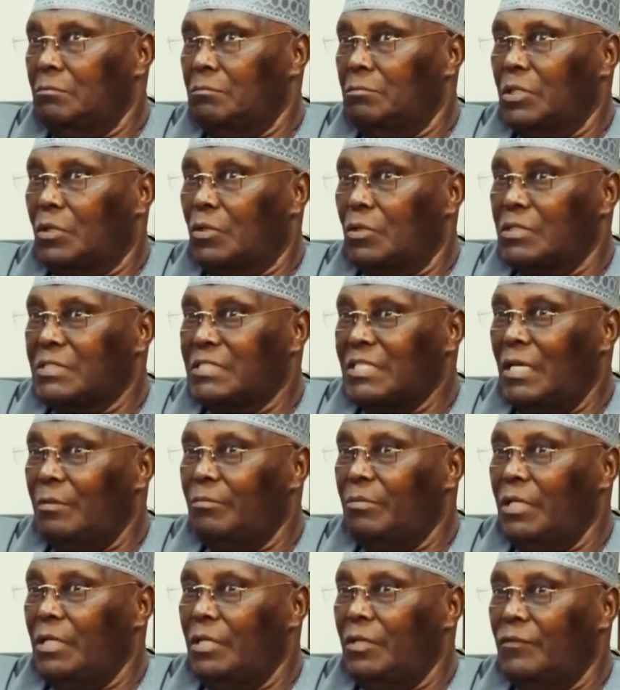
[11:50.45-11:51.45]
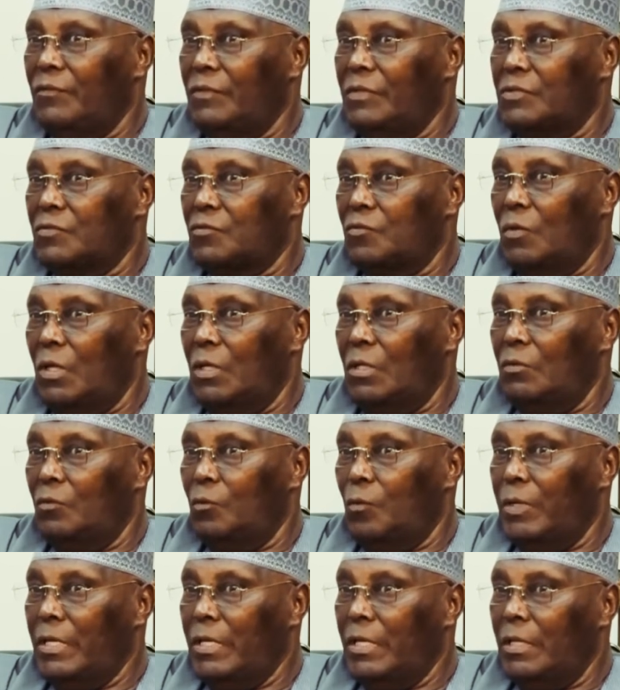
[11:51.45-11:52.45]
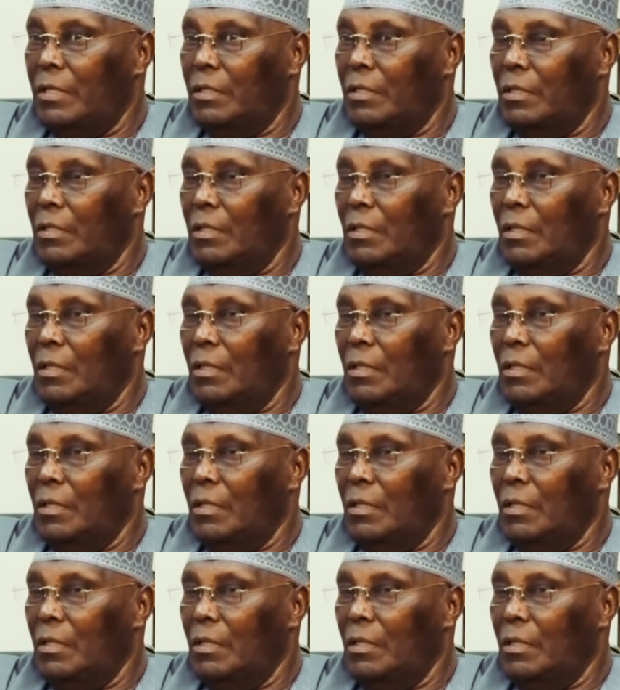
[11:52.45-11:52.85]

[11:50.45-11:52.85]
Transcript: because I believe is one way